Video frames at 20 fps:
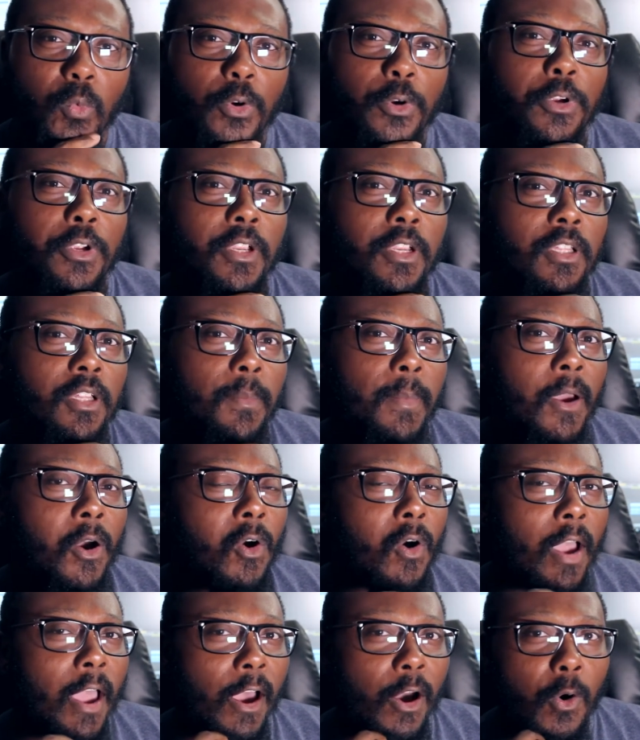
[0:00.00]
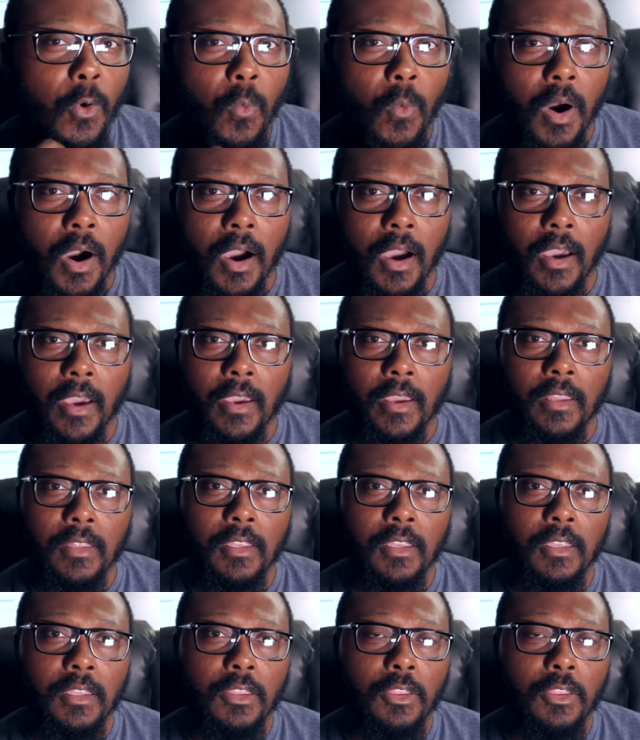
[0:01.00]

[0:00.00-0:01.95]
worried about how wide